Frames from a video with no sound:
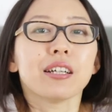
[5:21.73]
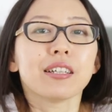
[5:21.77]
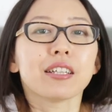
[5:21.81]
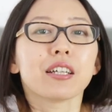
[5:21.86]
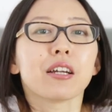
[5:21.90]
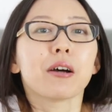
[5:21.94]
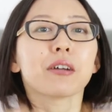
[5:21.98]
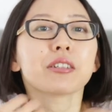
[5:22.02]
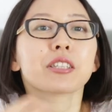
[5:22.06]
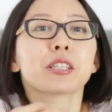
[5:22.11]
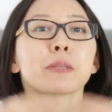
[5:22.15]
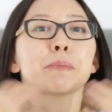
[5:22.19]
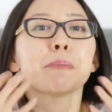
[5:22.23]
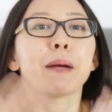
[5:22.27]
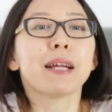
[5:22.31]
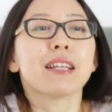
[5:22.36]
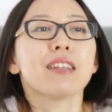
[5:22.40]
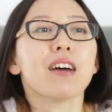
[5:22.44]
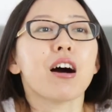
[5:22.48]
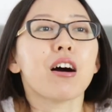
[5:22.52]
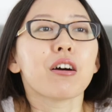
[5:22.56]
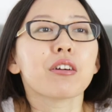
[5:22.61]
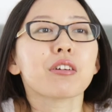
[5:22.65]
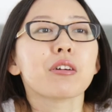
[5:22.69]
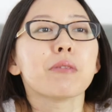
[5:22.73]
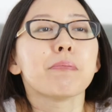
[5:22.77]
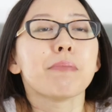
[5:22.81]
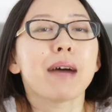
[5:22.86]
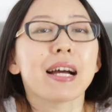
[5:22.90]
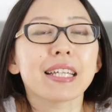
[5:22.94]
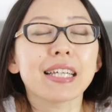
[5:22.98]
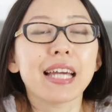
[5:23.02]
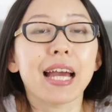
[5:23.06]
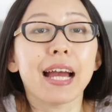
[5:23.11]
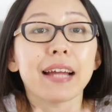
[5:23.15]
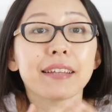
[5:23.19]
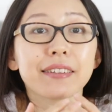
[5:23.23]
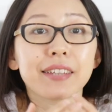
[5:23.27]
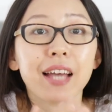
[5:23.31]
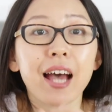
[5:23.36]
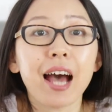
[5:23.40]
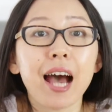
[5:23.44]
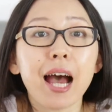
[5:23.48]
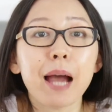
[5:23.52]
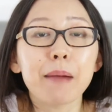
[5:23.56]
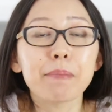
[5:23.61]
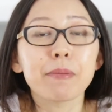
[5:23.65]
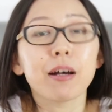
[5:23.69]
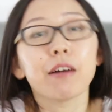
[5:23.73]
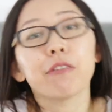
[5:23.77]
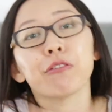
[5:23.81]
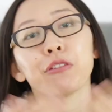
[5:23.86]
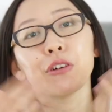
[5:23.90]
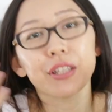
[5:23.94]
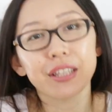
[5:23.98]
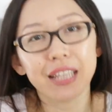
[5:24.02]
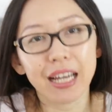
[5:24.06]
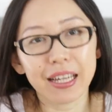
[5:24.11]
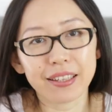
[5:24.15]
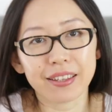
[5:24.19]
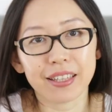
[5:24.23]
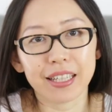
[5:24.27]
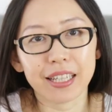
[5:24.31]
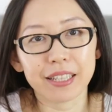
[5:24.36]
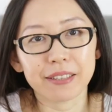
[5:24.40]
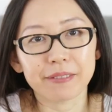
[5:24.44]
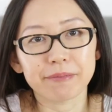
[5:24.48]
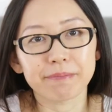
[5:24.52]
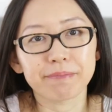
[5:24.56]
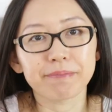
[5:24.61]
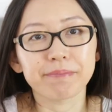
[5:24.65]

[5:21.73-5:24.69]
you know, spend all your money and time for nothing.